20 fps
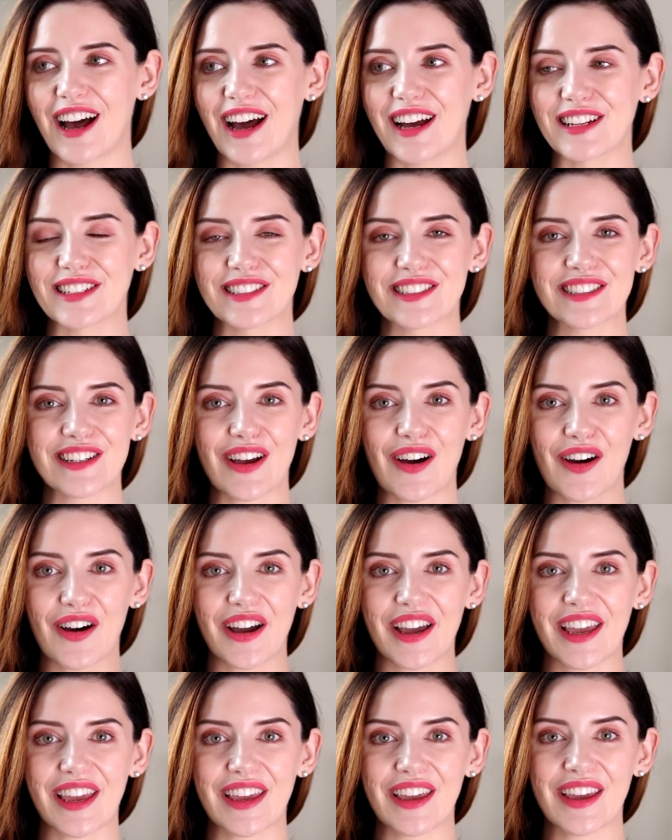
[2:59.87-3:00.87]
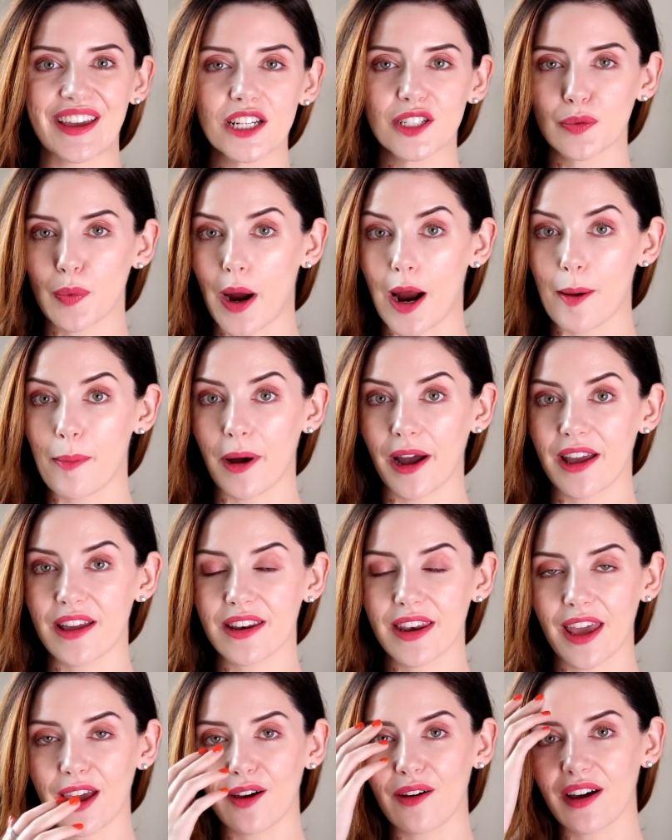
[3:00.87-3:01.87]
and I really swear by it
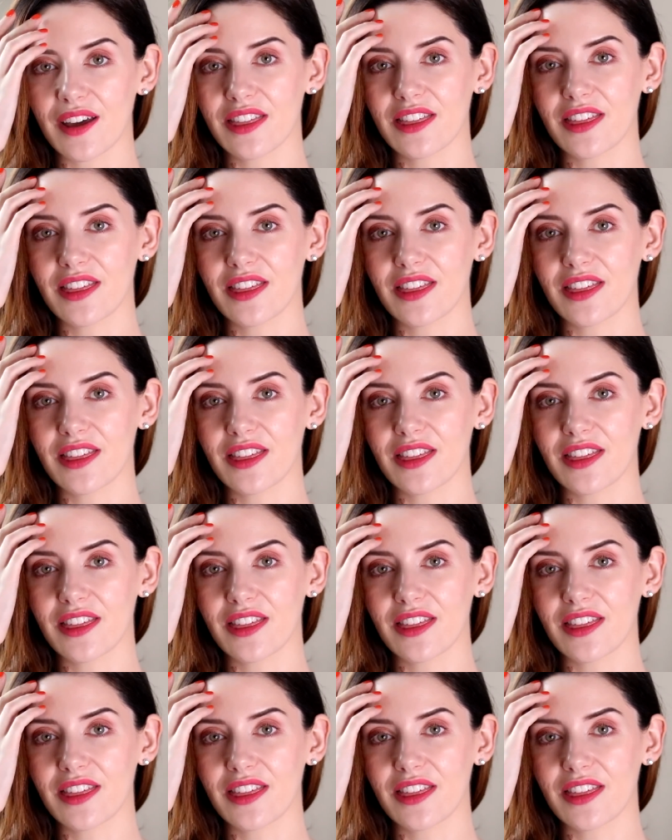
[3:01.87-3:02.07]
now. I